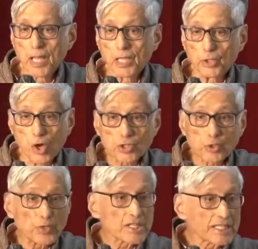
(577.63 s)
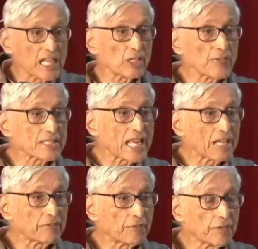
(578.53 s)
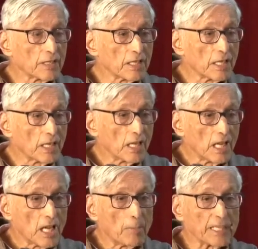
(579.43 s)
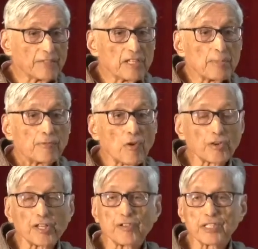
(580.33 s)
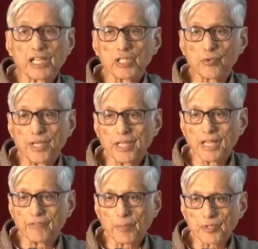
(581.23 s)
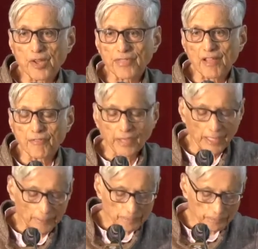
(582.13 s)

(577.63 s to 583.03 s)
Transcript: Not towards the end of his life, but even before he returned to India from South Africa.